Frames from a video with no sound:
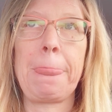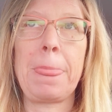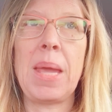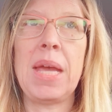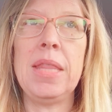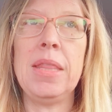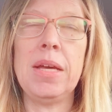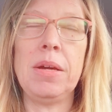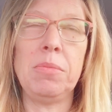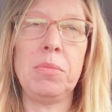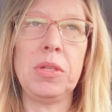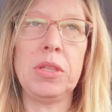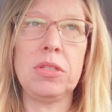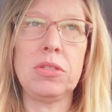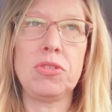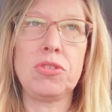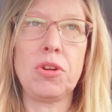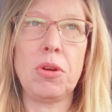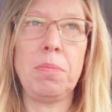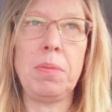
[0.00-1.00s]
And then when
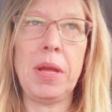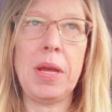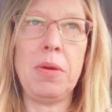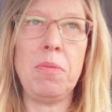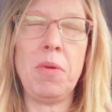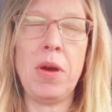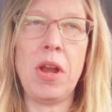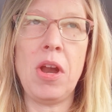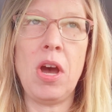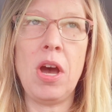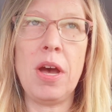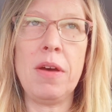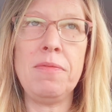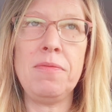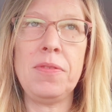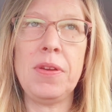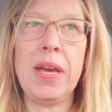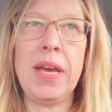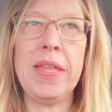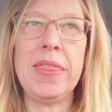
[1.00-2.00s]
the strobe light went
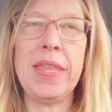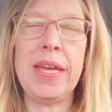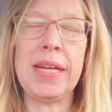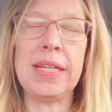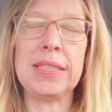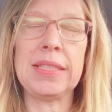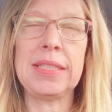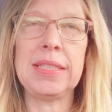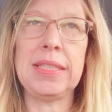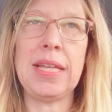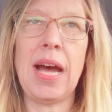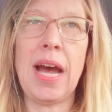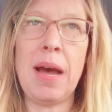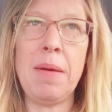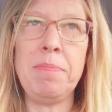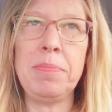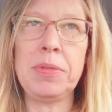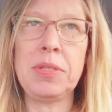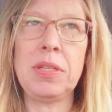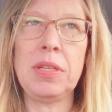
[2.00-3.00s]
off and then it
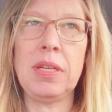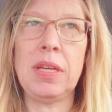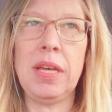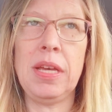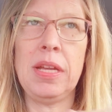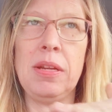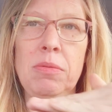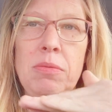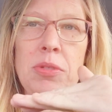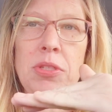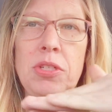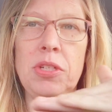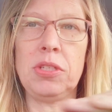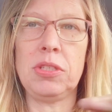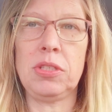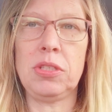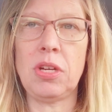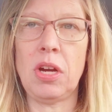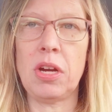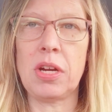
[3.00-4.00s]
stopped and it was
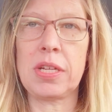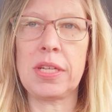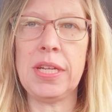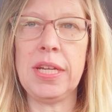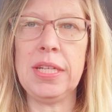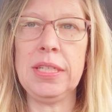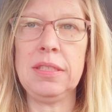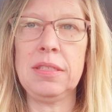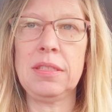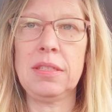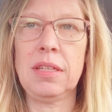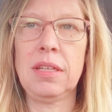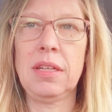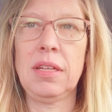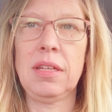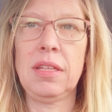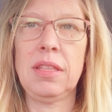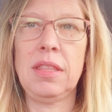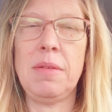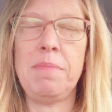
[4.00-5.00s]
just darkness,
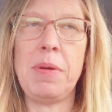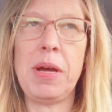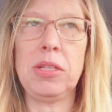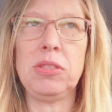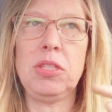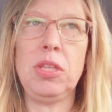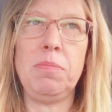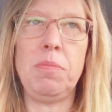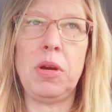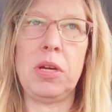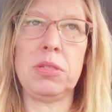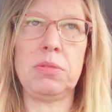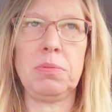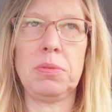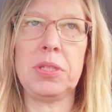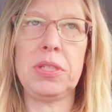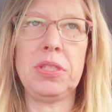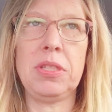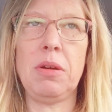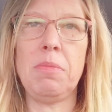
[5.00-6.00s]
the bouncy balls
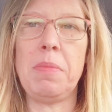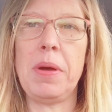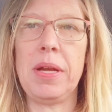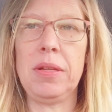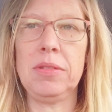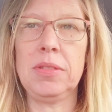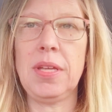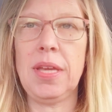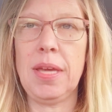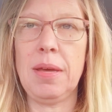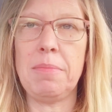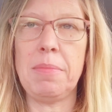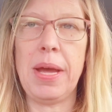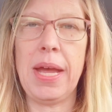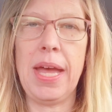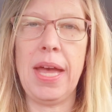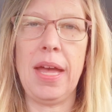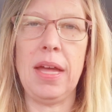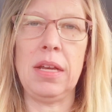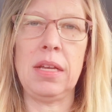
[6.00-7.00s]
were still bouncing in
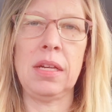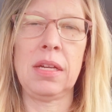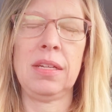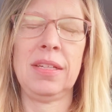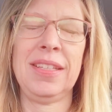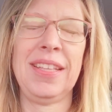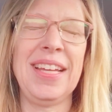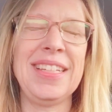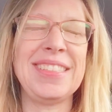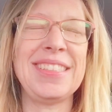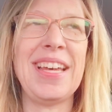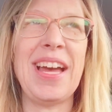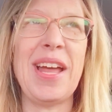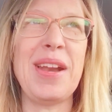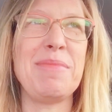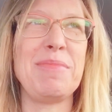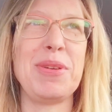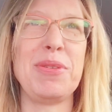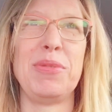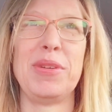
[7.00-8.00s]
my head. That's
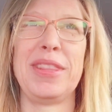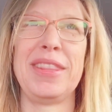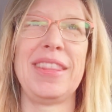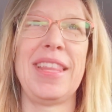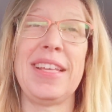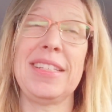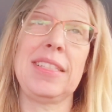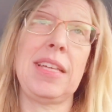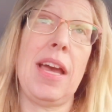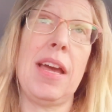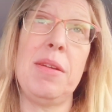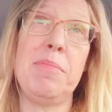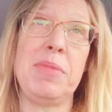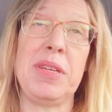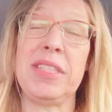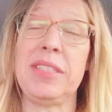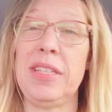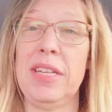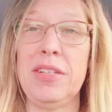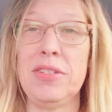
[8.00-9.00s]
gotta be
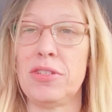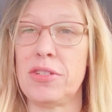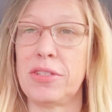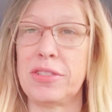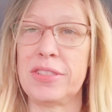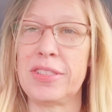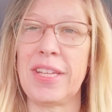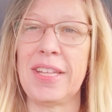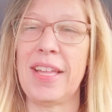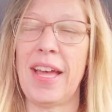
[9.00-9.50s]
seizures.